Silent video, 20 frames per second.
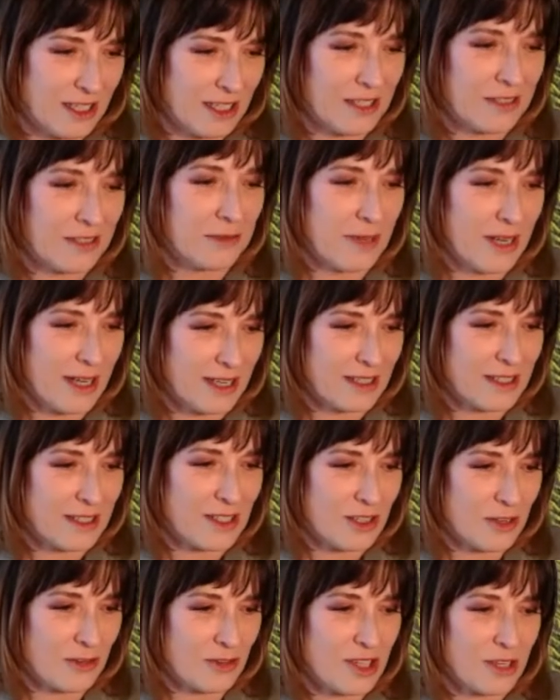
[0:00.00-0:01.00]
Right.
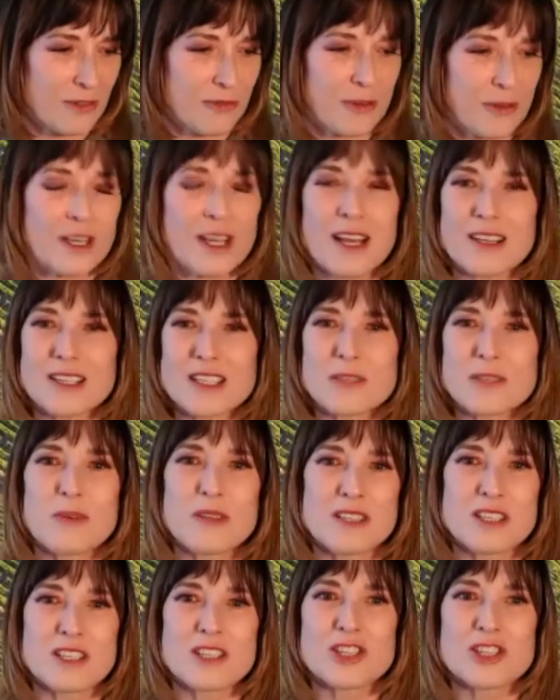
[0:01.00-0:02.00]
So different
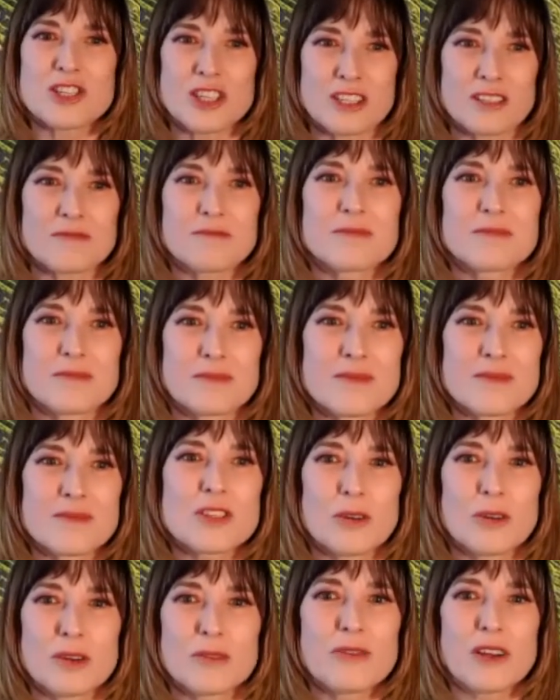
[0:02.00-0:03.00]
exposition.
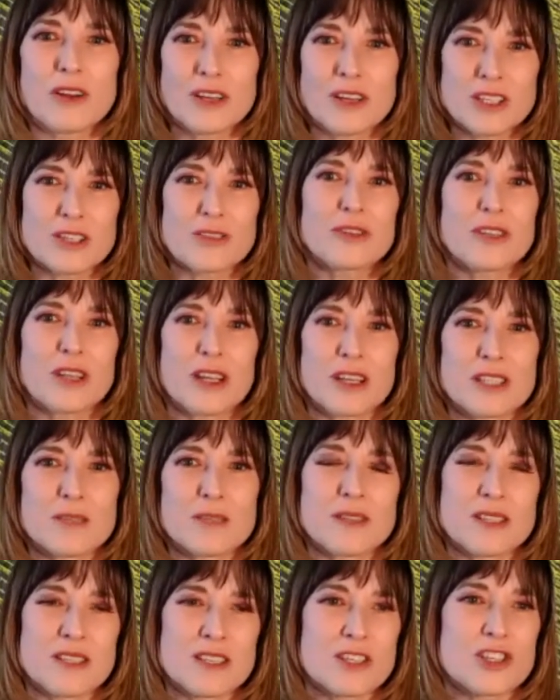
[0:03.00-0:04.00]
So a very different
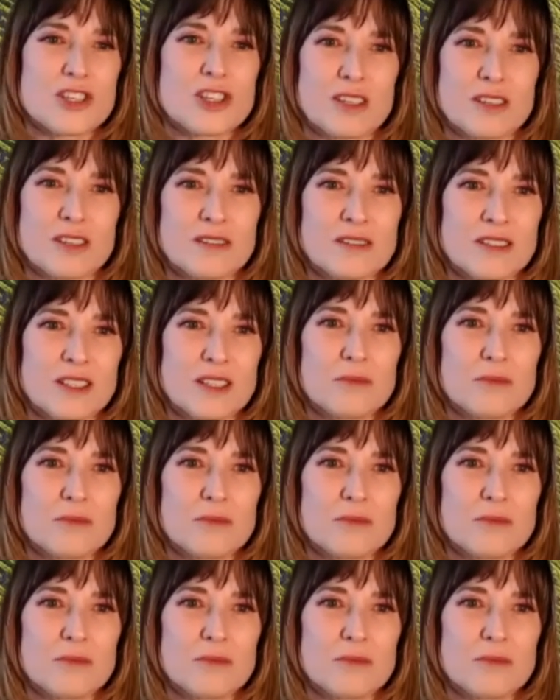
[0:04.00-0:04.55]
exposition in